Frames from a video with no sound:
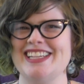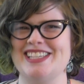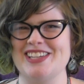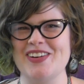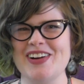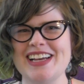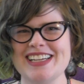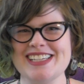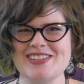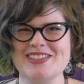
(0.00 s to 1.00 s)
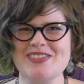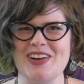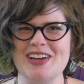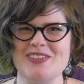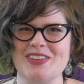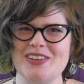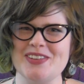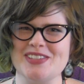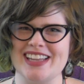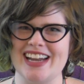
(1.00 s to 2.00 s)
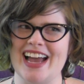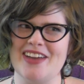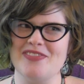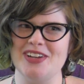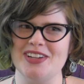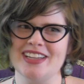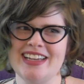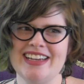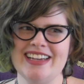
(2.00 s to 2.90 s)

So she was very confused, and then I felt,